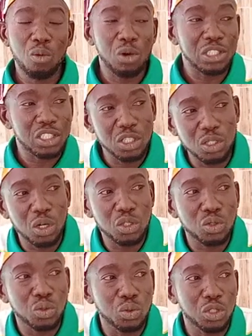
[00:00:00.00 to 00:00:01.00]
Continue
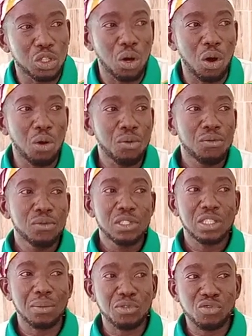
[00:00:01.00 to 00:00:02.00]
to you know
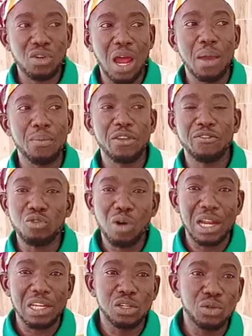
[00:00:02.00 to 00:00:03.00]
subscribe if you
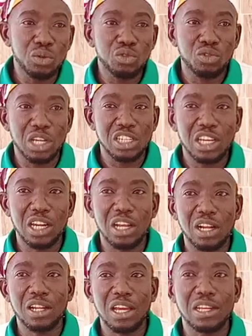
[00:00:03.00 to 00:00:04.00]
are new to the
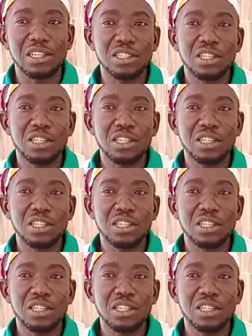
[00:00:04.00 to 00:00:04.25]
channel and